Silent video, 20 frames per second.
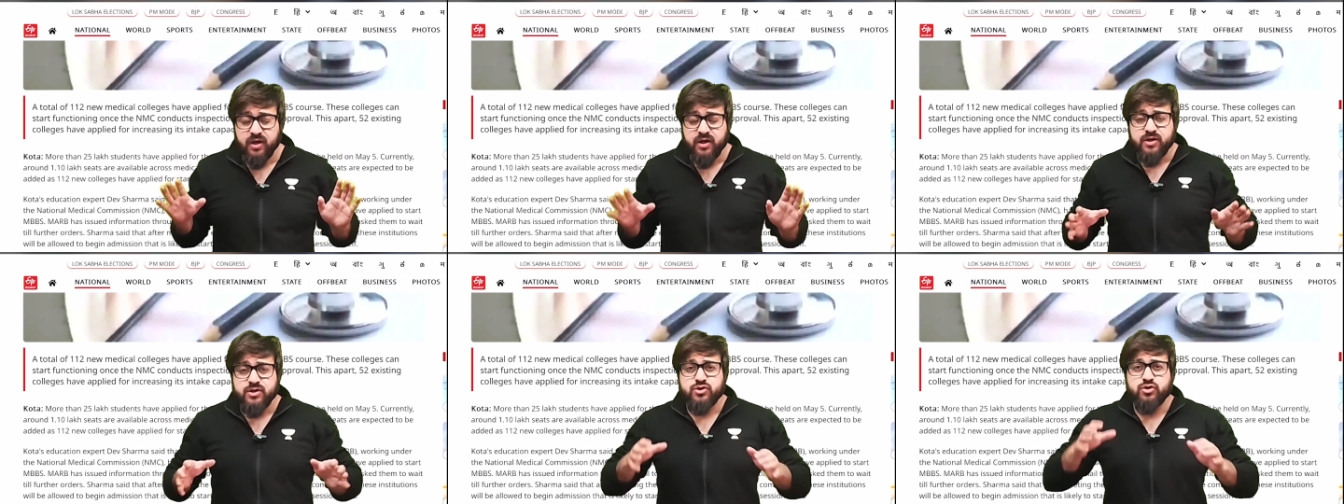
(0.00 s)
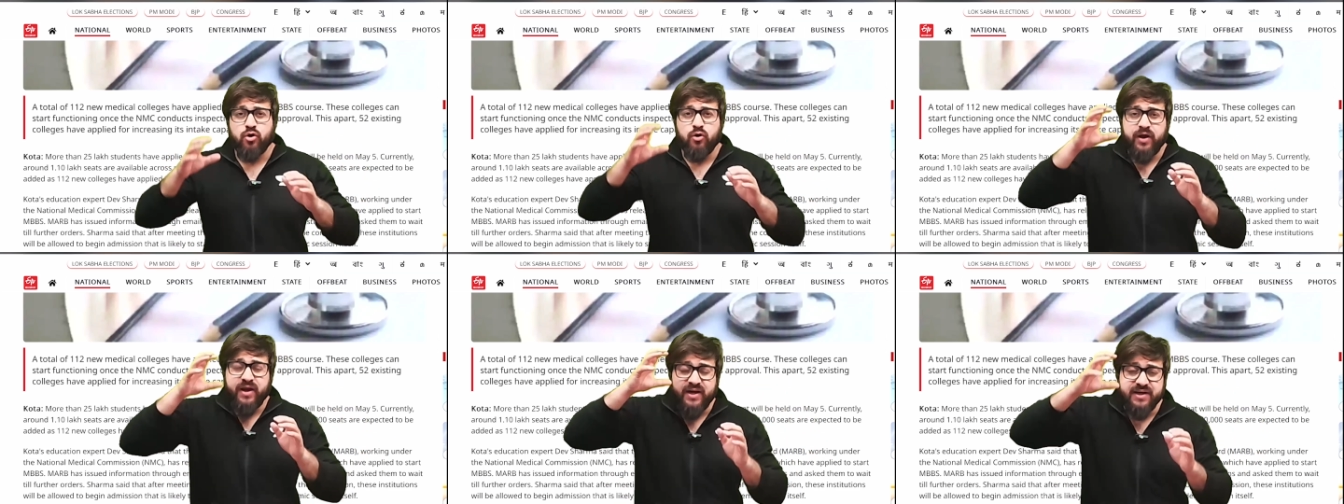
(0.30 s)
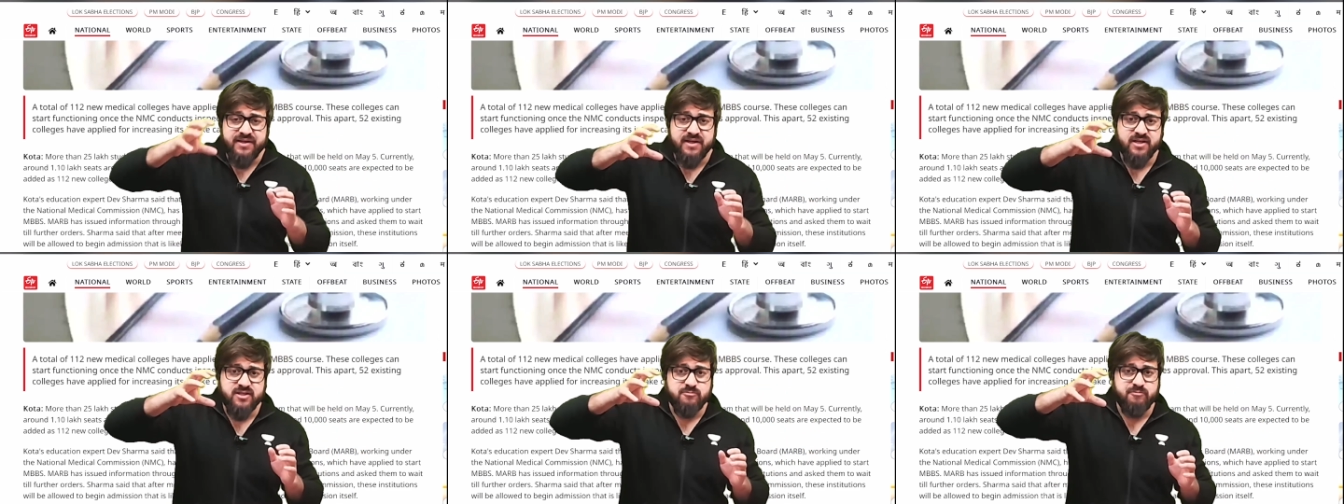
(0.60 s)
so it
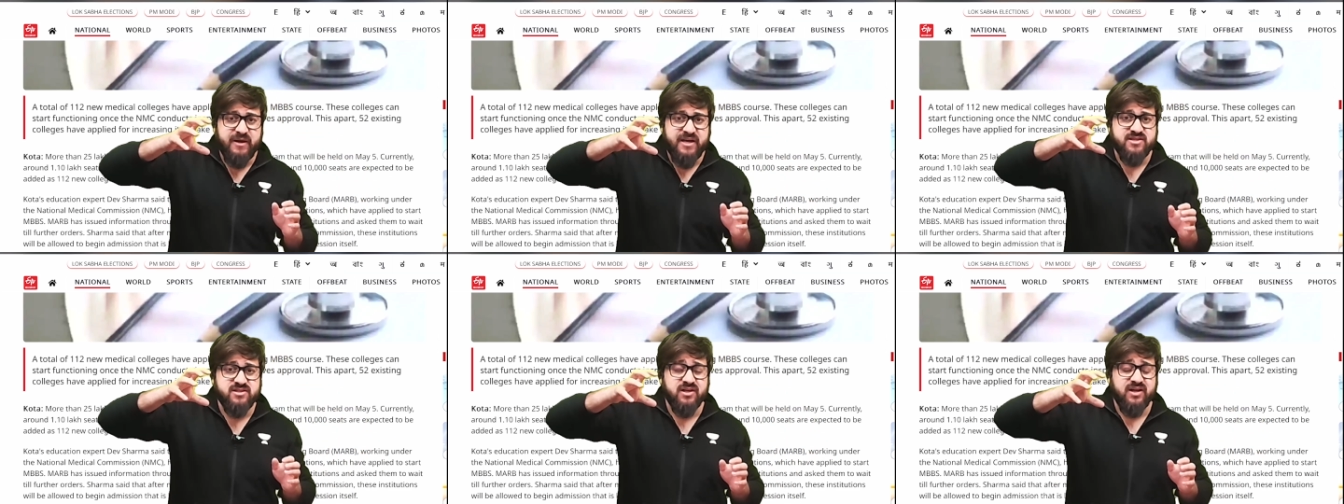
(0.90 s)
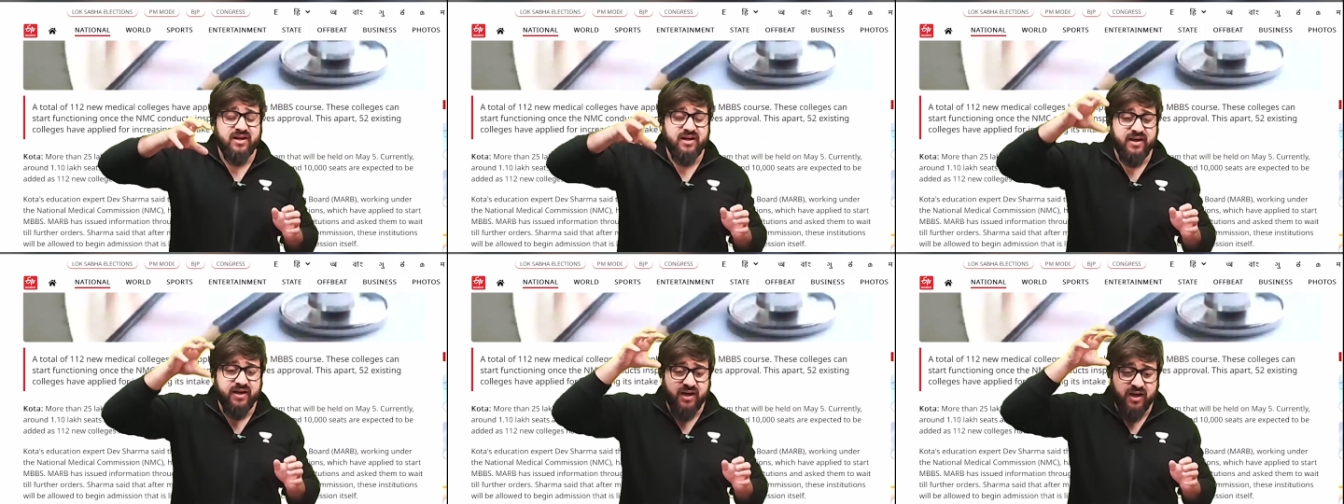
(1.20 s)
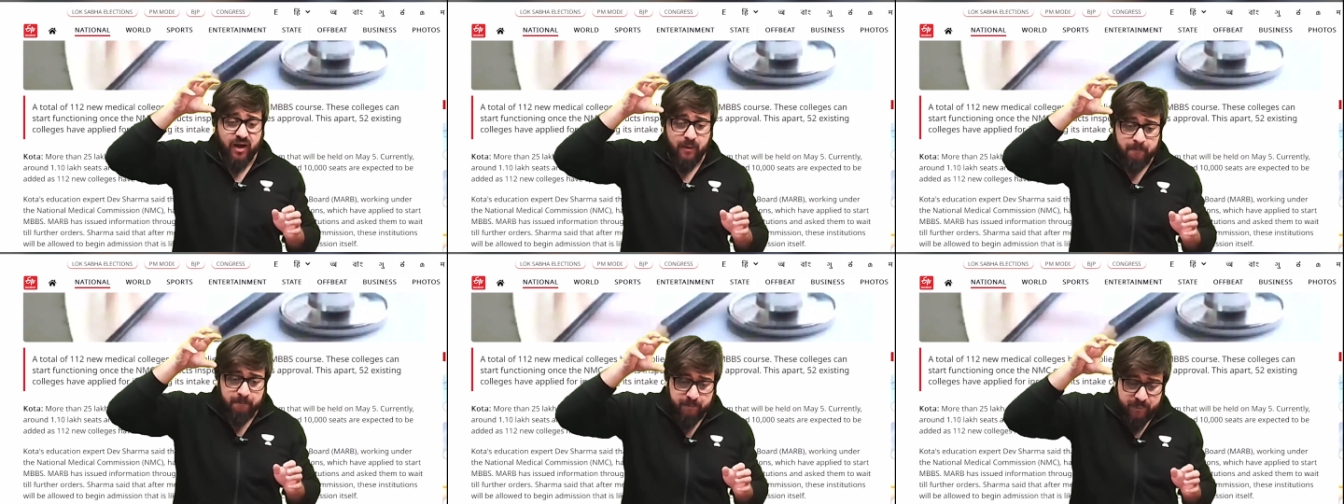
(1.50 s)
is basically
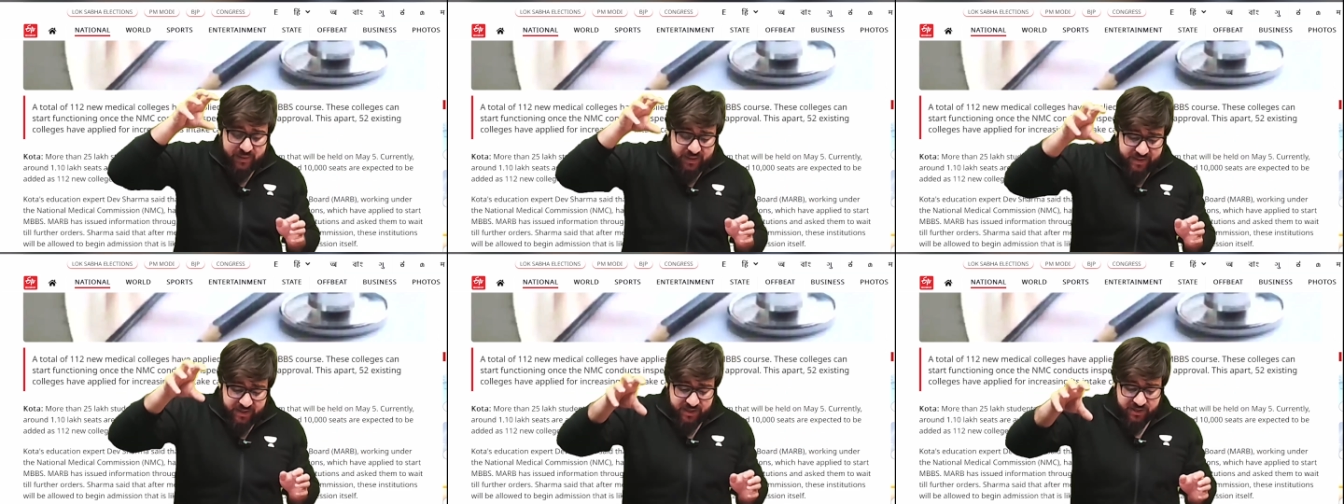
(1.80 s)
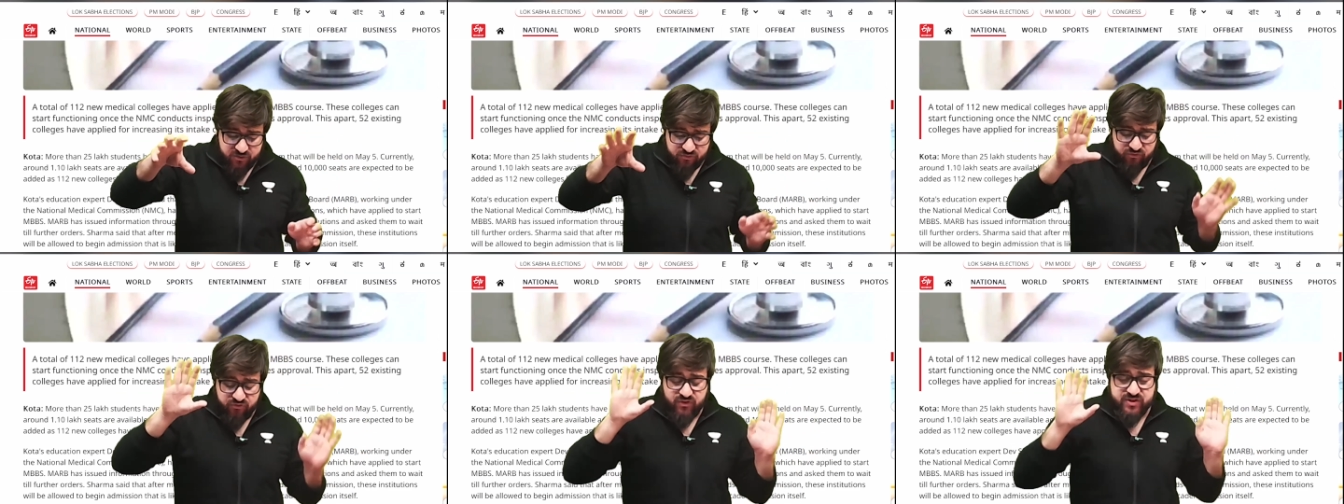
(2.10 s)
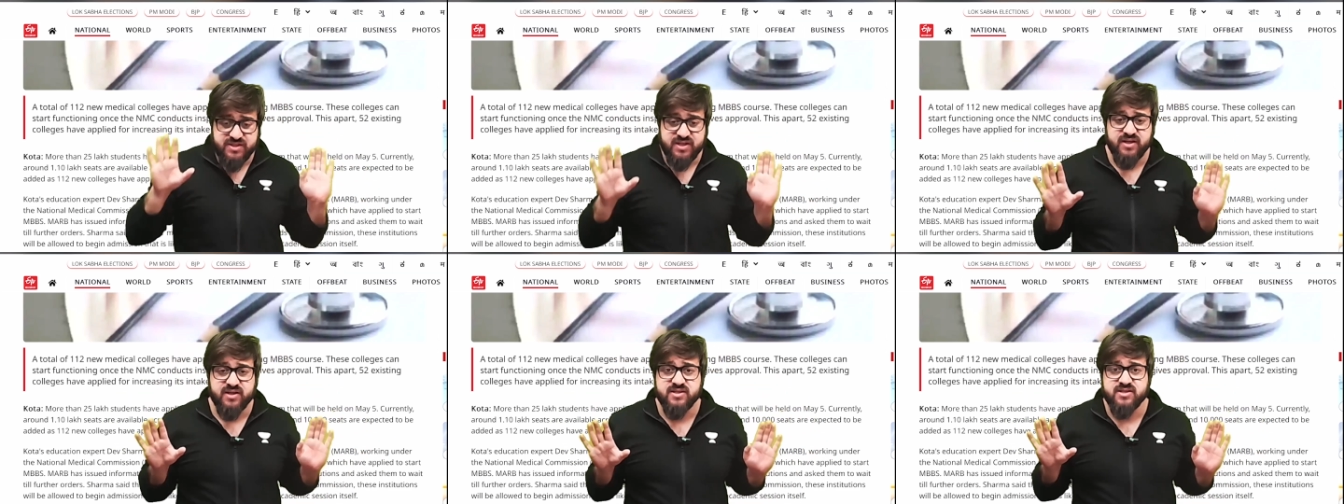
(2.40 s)
complete
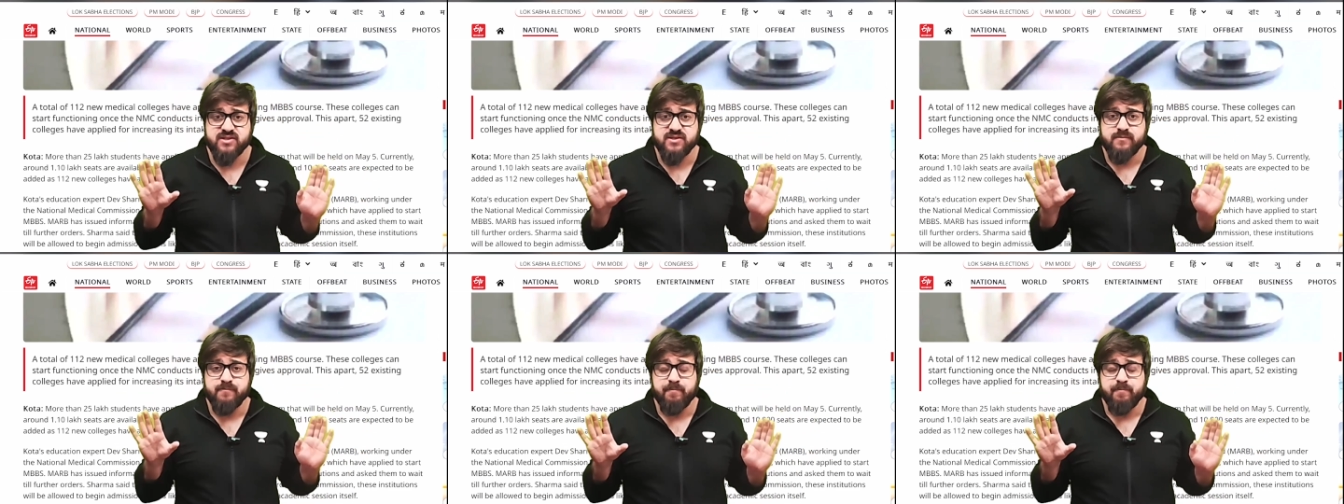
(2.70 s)
physics,